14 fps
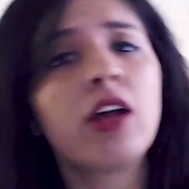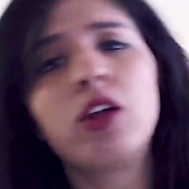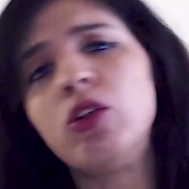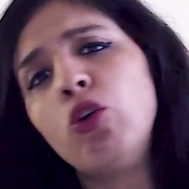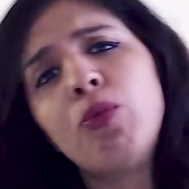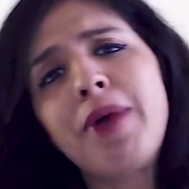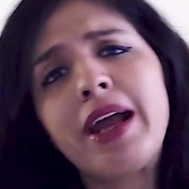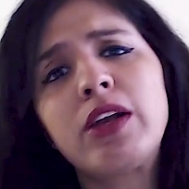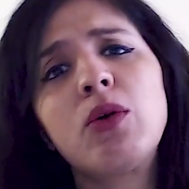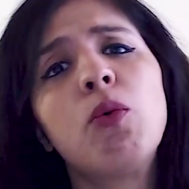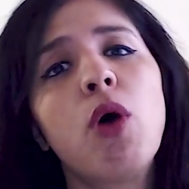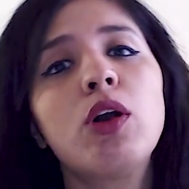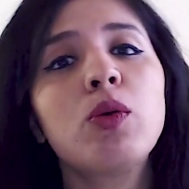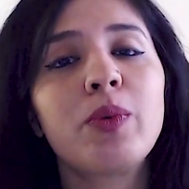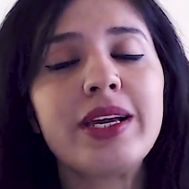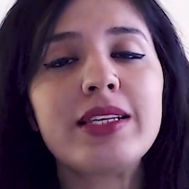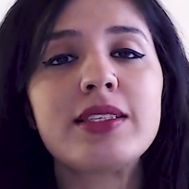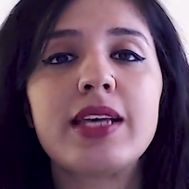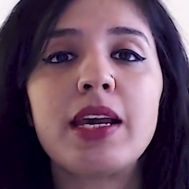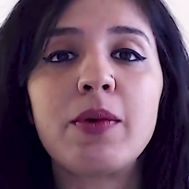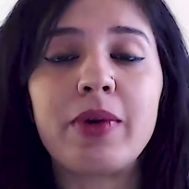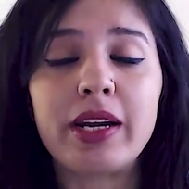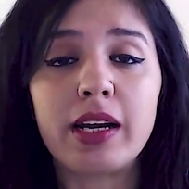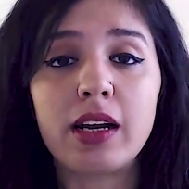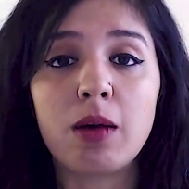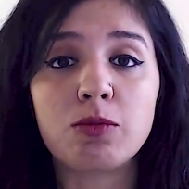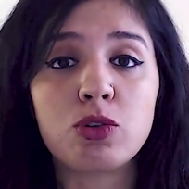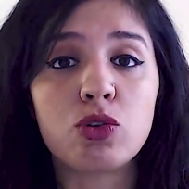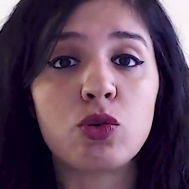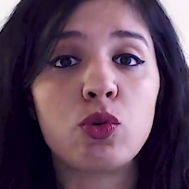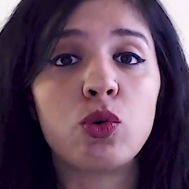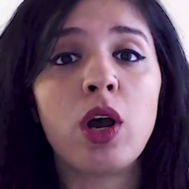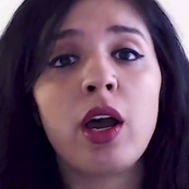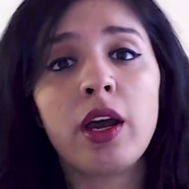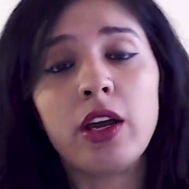No matter what we say when it comes to,